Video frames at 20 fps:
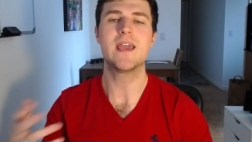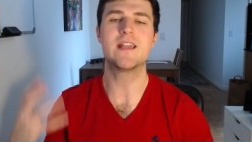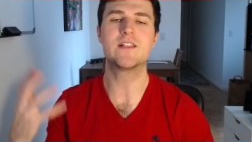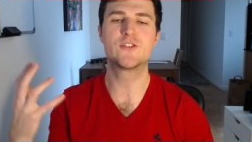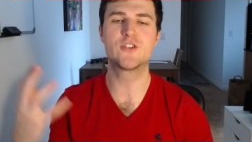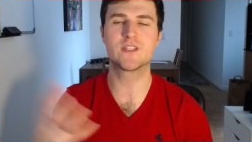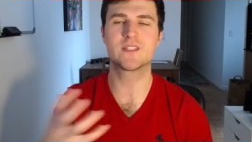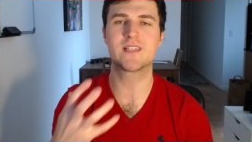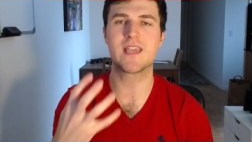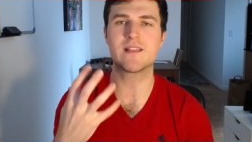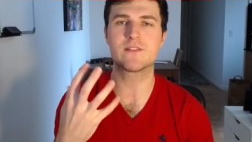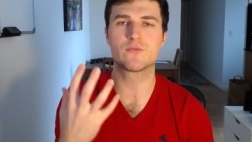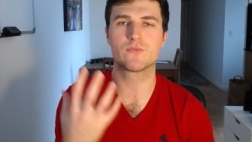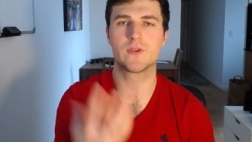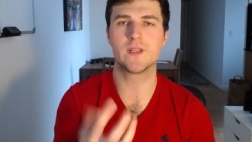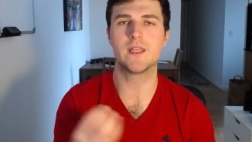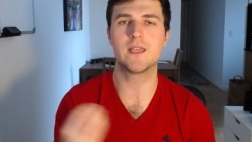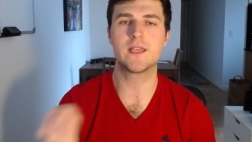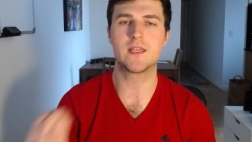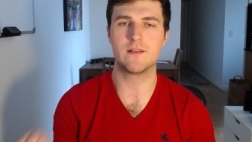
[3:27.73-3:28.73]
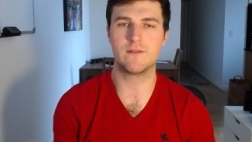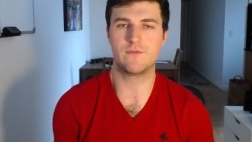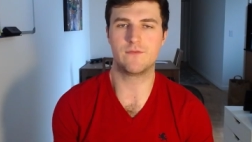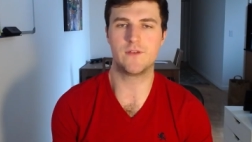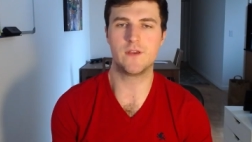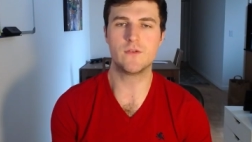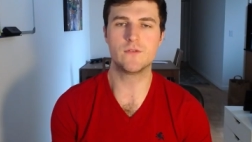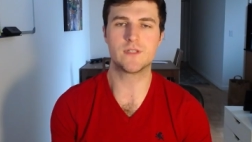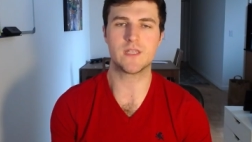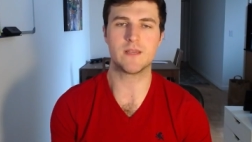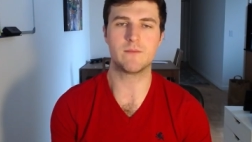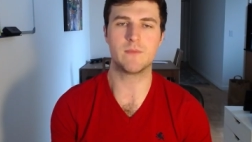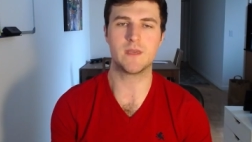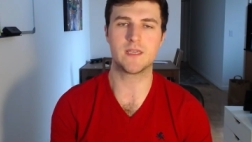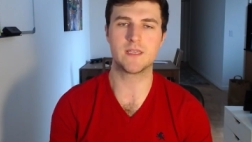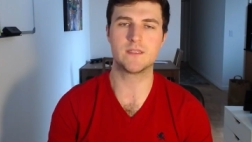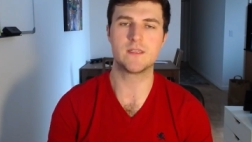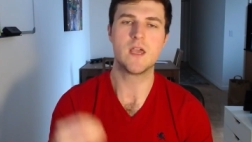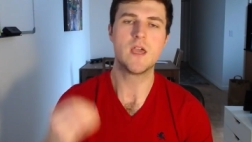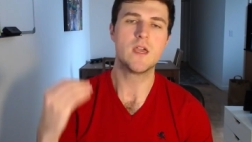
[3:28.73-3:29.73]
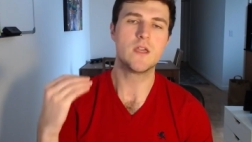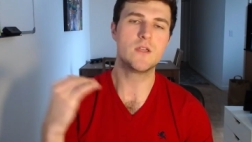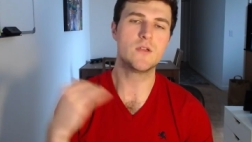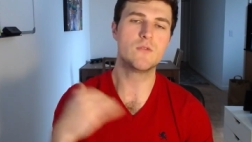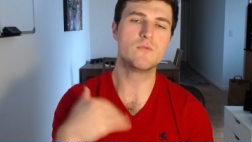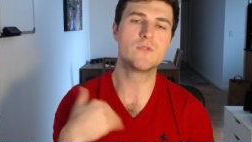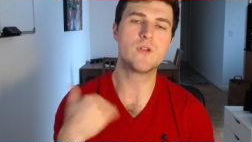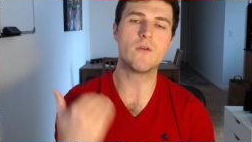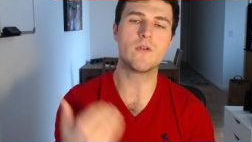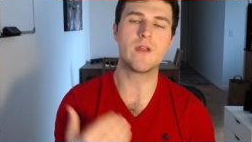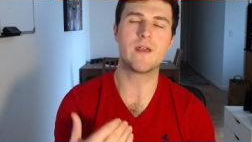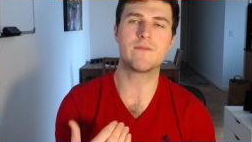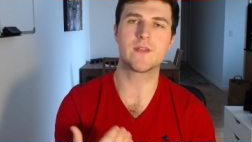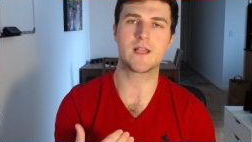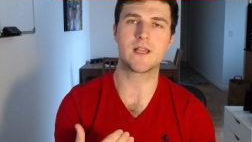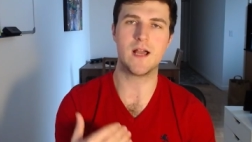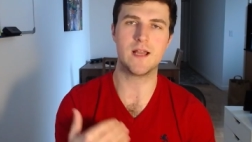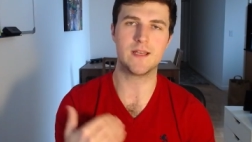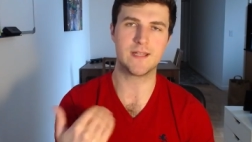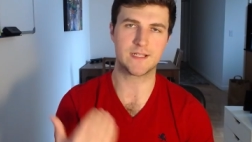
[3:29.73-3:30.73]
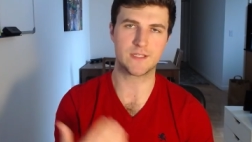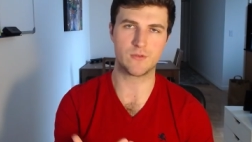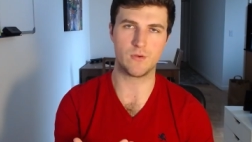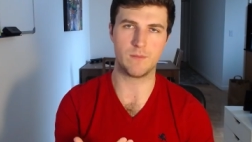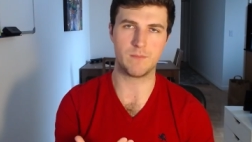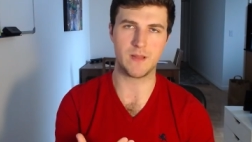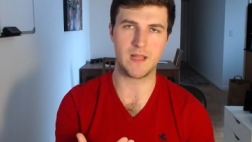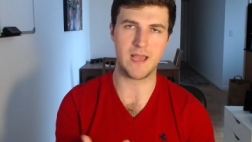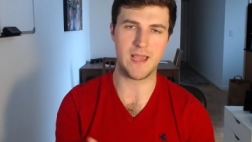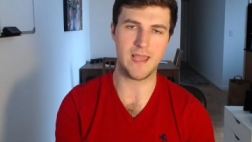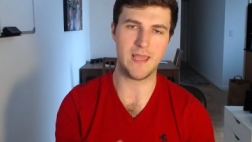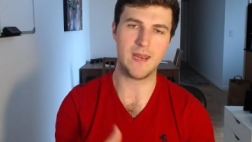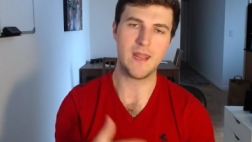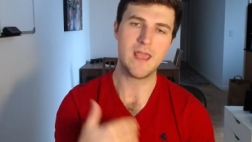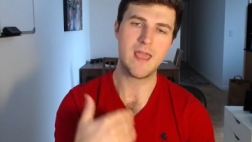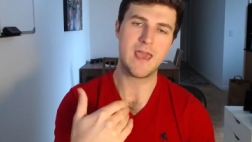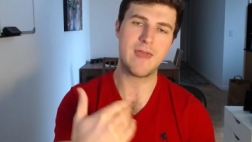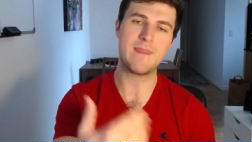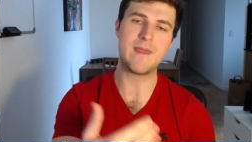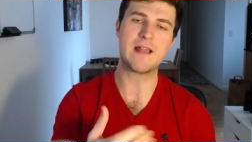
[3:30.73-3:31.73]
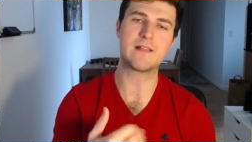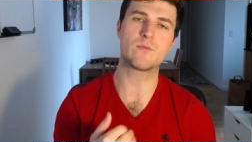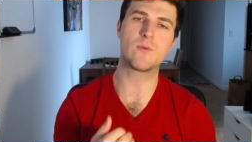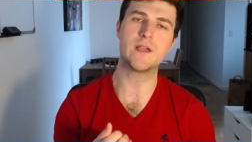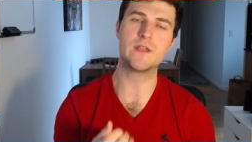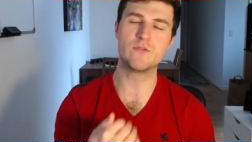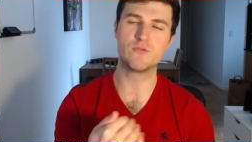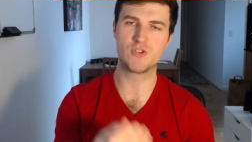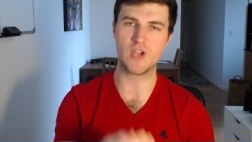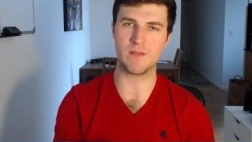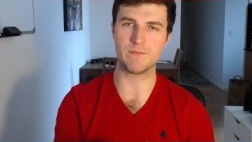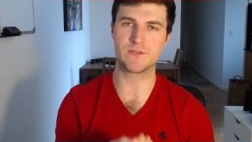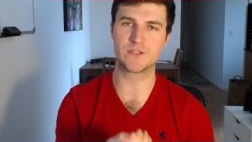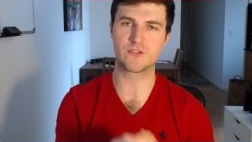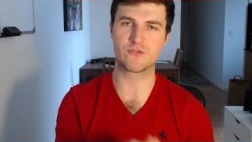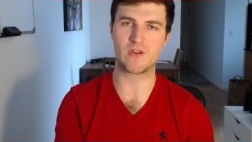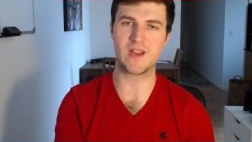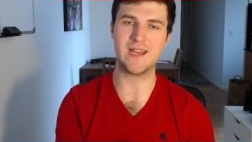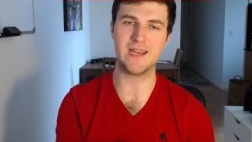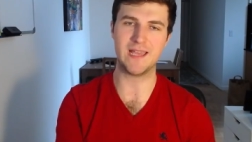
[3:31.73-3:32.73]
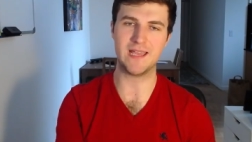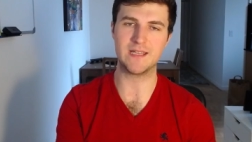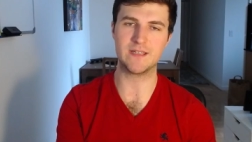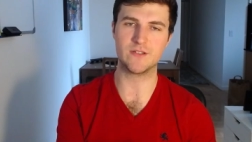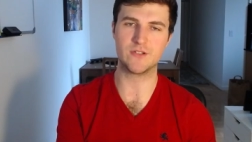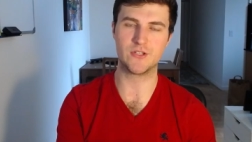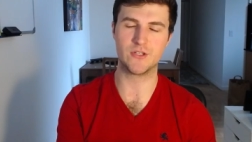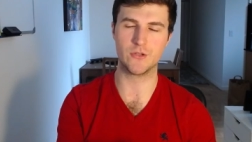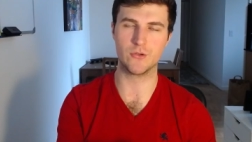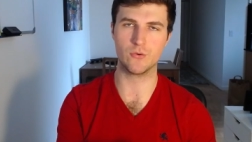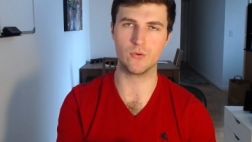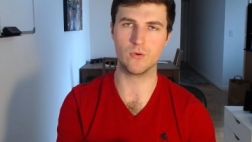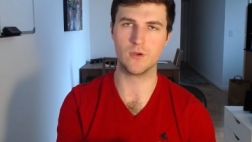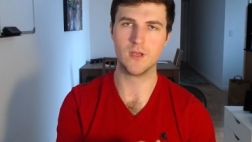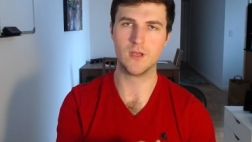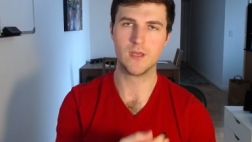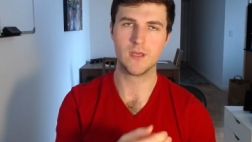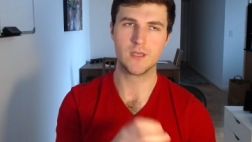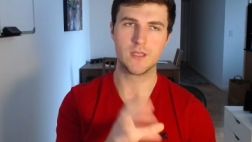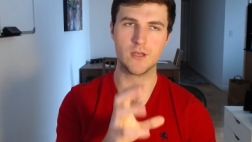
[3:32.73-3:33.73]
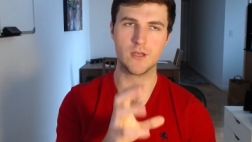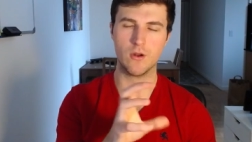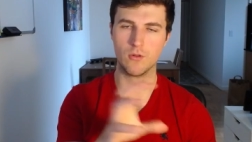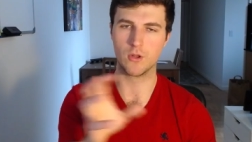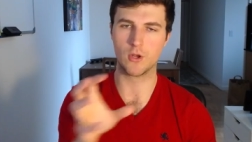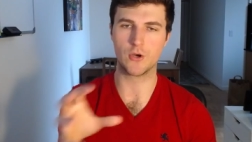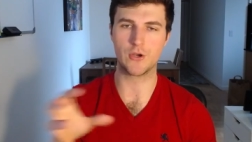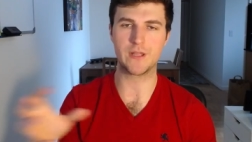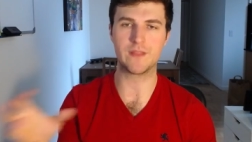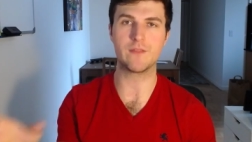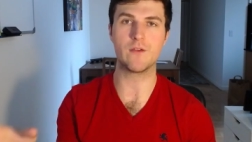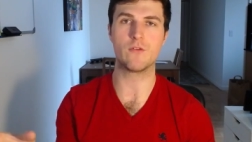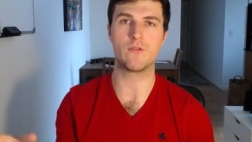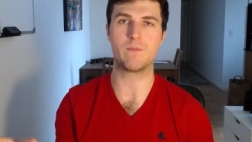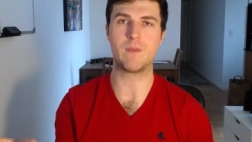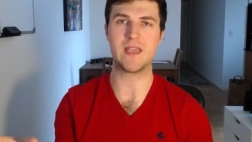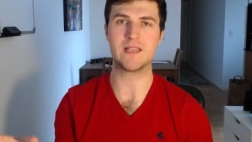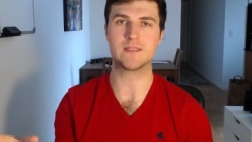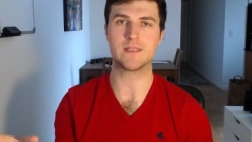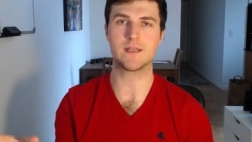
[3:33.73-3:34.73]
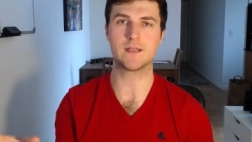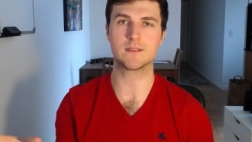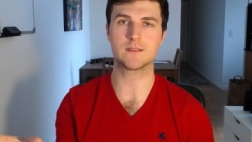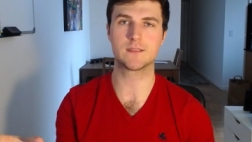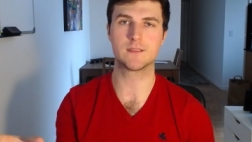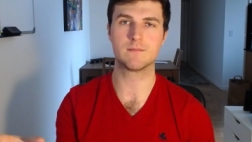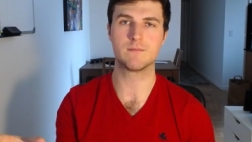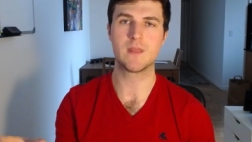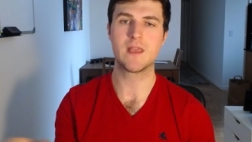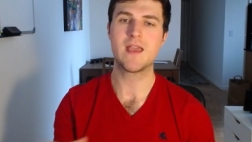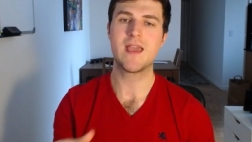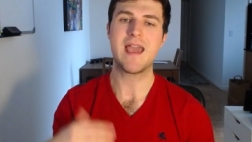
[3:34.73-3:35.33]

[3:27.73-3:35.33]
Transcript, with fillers: it just gets really confusing because you don't have the context to apply it and that's why you jump straight into you know learning those basics